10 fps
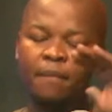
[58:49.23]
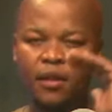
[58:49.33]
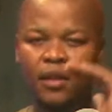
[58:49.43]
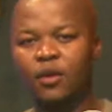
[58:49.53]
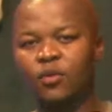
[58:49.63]

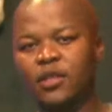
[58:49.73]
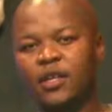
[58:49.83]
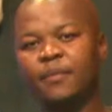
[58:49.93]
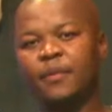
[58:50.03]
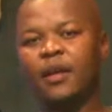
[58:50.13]
then they will
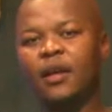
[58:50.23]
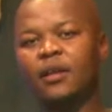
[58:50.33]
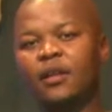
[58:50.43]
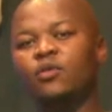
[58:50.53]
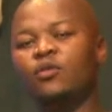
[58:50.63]
sleep there.
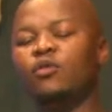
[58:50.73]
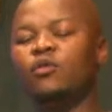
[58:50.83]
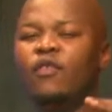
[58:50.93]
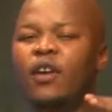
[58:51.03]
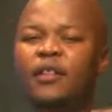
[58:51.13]
Then you'll
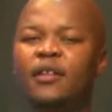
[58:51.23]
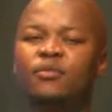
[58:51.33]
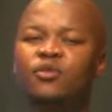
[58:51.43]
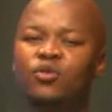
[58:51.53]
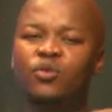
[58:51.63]
find them
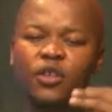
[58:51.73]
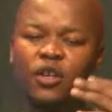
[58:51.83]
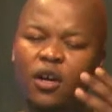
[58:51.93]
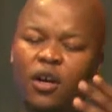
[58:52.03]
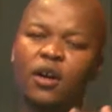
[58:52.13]
chewing the
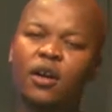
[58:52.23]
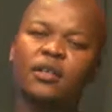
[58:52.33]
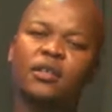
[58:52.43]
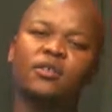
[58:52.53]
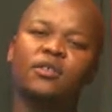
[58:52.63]
cud.
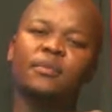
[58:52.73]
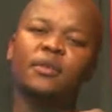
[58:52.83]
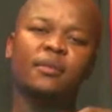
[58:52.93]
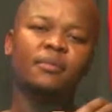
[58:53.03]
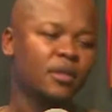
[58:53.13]

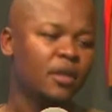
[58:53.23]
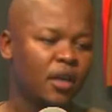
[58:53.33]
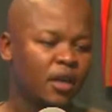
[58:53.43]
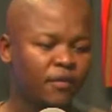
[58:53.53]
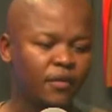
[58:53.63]
Sometimes
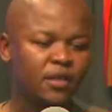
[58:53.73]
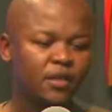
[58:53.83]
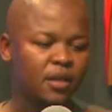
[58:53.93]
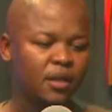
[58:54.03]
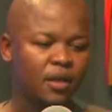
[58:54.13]
if there's
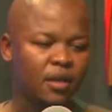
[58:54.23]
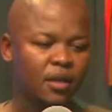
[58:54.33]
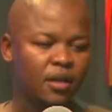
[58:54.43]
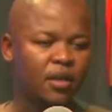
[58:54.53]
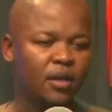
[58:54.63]
a,
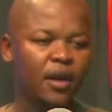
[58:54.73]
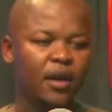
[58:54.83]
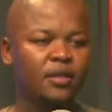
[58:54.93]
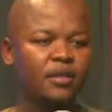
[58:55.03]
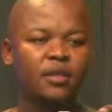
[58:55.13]
a
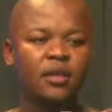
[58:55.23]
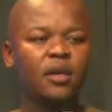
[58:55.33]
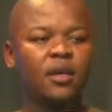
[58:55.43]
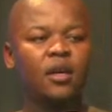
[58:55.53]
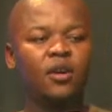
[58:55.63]
nice
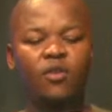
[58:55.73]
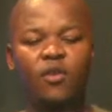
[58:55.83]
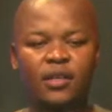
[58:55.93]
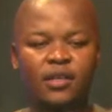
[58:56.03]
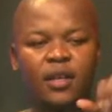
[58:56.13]

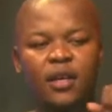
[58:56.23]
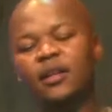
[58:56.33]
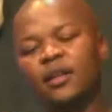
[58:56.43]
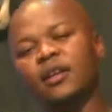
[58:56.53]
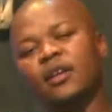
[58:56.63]
grass there,
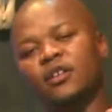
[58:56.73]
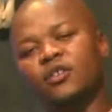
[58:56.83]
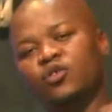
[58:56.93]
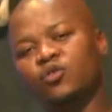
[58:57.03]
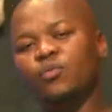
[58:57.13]
then they can
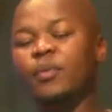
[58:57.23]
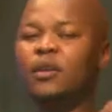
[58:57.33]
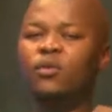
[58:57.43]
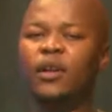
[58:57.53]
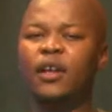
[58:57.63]
chew. But
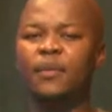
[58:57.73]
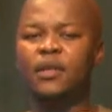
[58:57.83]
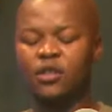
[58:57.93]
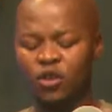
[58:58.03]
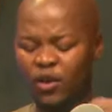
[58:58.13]
what happens
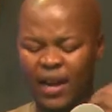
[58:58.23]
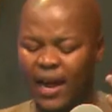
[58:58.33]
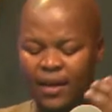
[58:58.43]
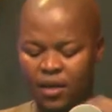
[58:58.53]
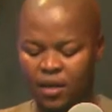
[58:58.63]
is they don't
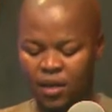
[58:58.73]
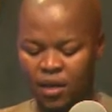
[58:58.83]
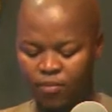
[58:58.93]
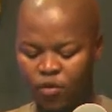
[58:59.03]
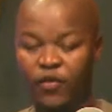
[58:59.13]
like
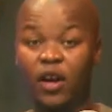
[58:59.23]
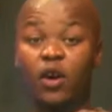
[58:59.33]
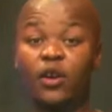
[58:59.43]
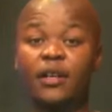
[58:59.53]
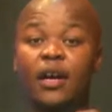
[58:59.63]
moving around
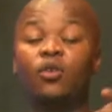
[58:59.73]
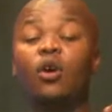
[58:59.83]
at night.